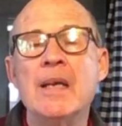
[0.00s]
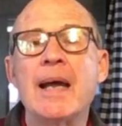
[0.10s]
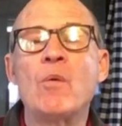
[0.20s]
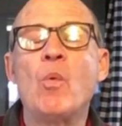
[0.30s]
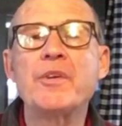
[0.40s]

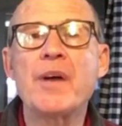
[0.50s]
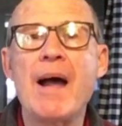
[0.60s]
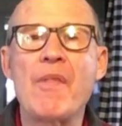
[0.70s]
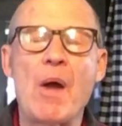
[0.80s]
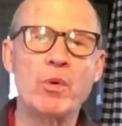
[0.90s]
And I wonder
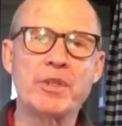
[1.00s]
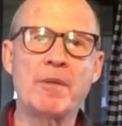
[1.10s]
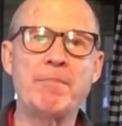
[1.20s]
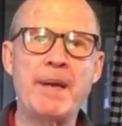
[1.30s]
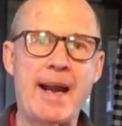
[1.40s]
how that would
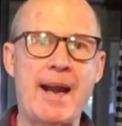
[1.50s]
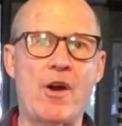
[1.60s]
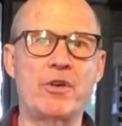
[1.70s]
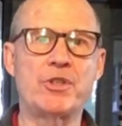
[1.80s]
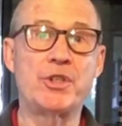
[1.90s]

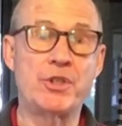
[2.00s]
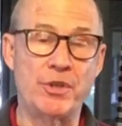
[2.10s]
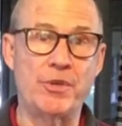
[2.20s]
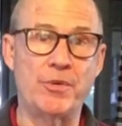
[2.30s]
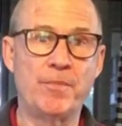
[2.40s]
compare
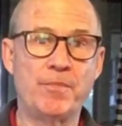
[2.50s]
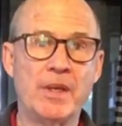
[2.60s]
to,